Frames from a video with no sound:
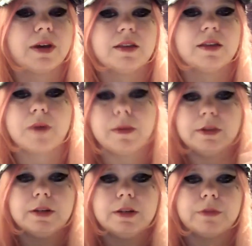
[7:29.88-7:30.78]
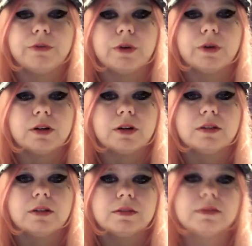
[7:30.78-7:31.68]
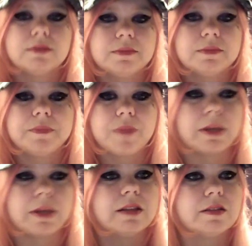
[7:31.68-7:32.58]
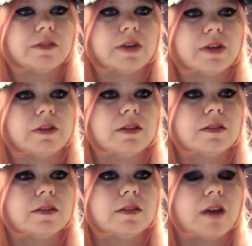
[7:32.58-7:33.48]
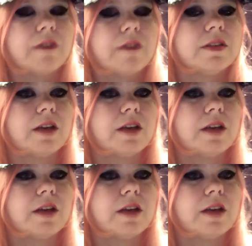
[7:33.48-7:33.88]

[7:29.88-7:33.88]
it's probably number 4 on my list of favorites off this